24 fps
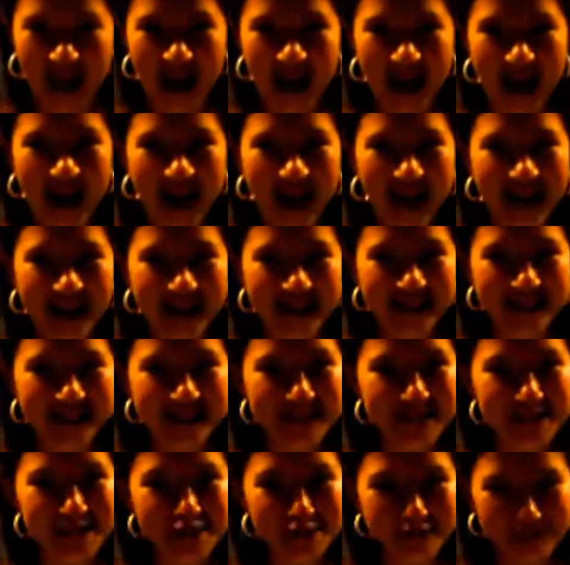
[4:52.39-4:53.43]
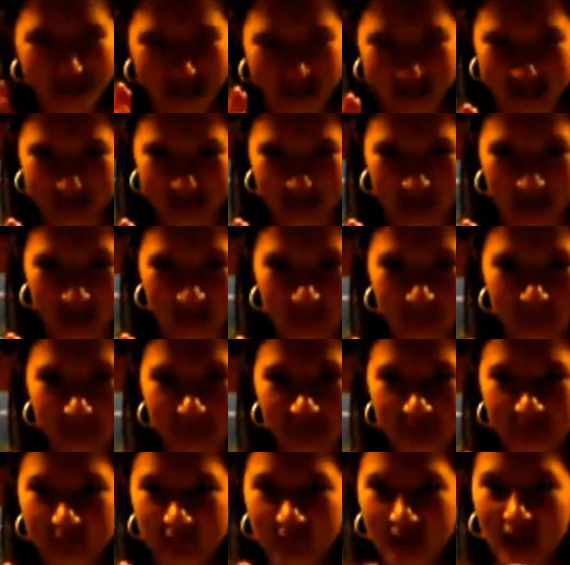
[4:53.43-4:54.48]
And trust me,
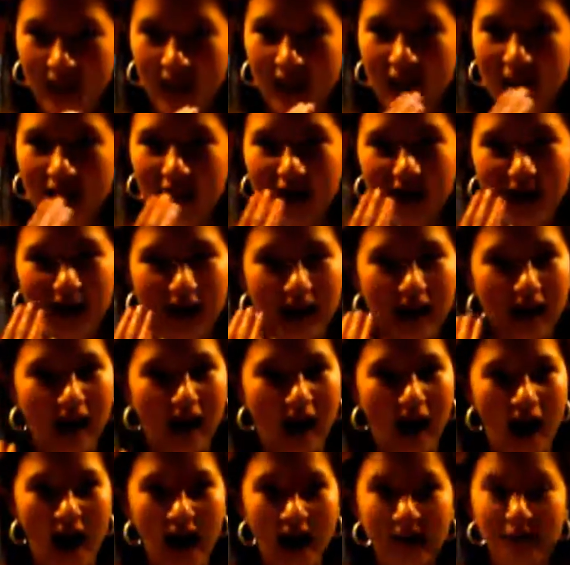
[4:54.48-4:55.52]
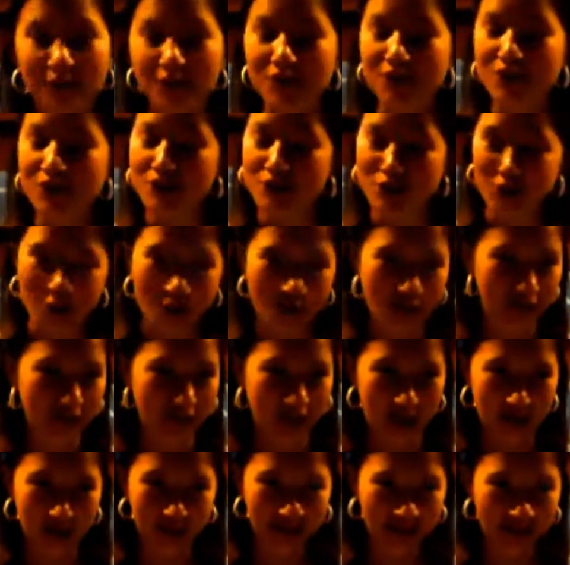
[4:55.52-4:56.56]
I am so
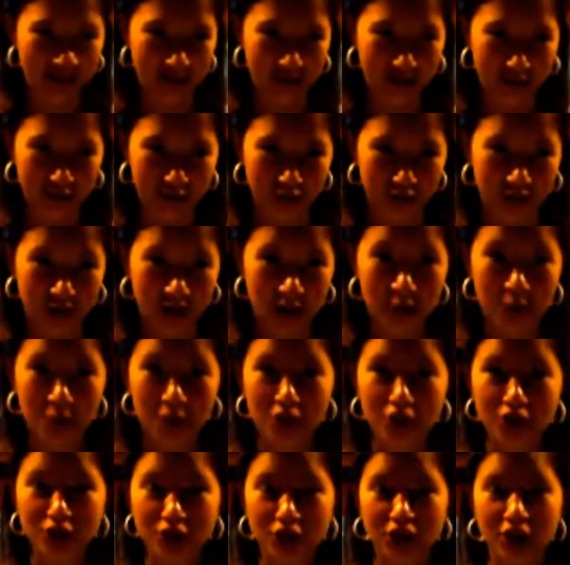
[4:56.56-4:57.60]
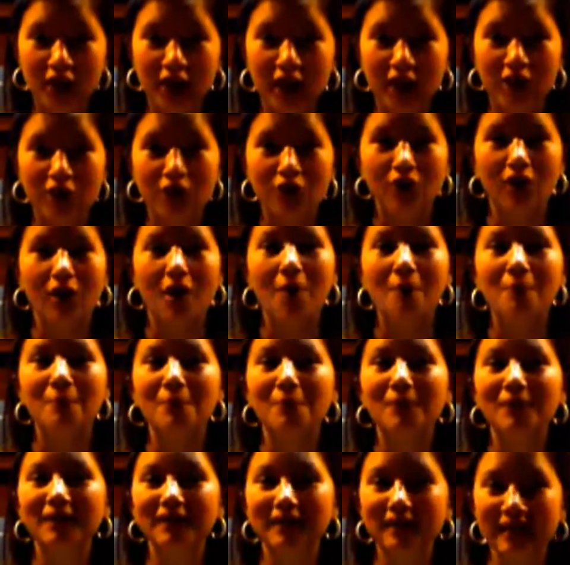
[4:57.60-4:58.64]
glad we did not do that. It would have turned it into a
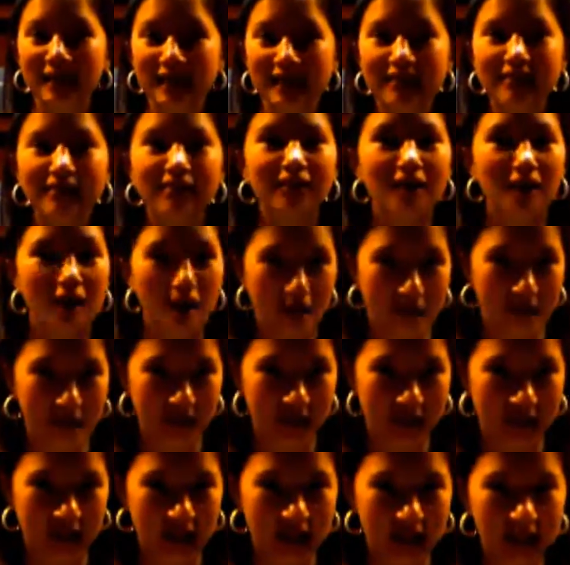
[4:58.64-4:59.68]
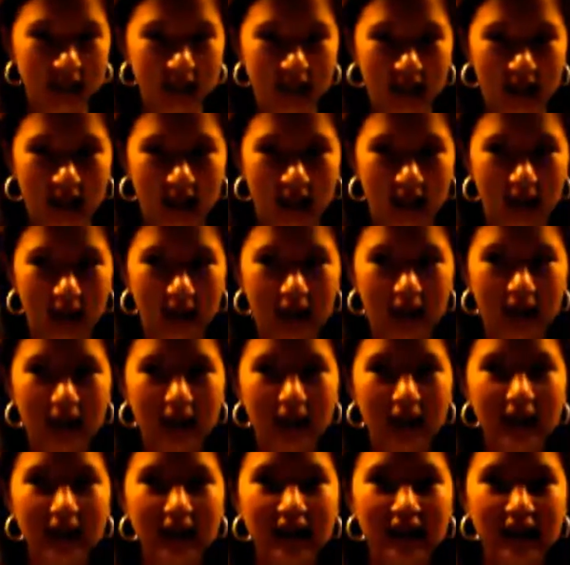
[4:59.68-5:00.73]
complete comedy.
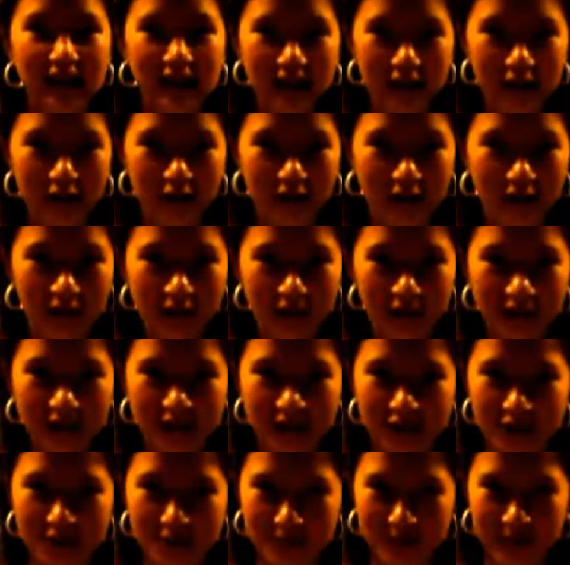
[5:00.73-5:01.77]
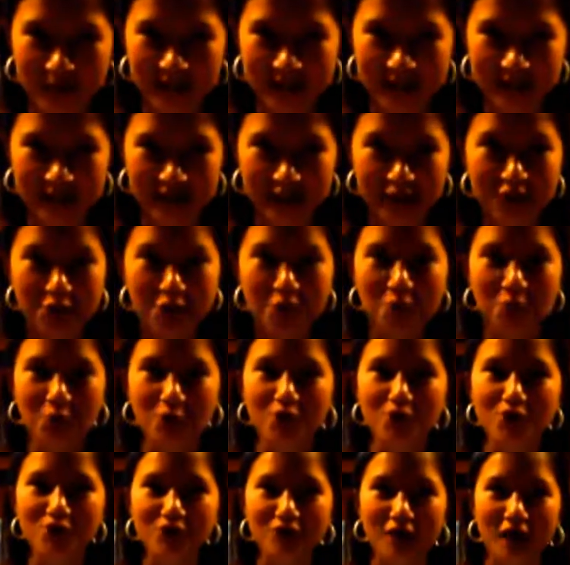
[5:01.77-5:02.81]
Here, in this one instance, we're
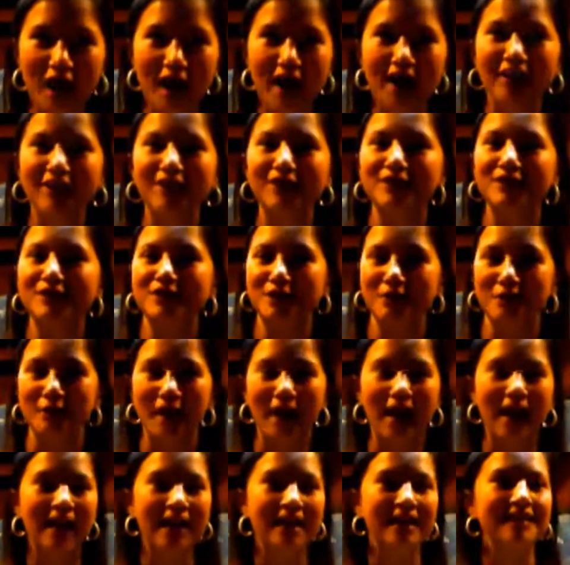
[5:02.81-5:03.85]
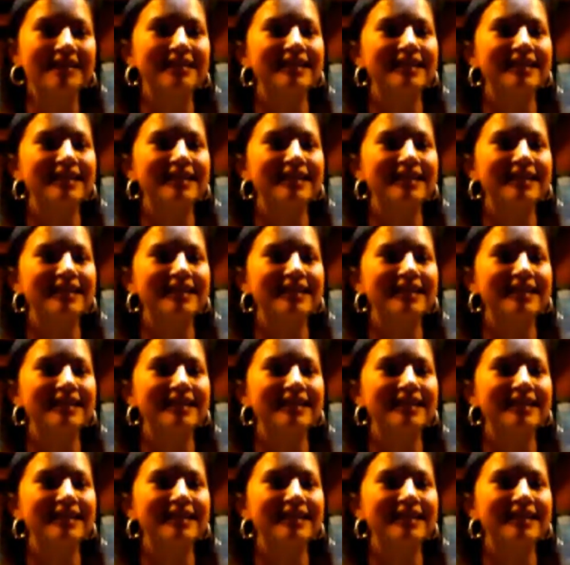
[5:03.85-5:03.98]
trying to do it, and it's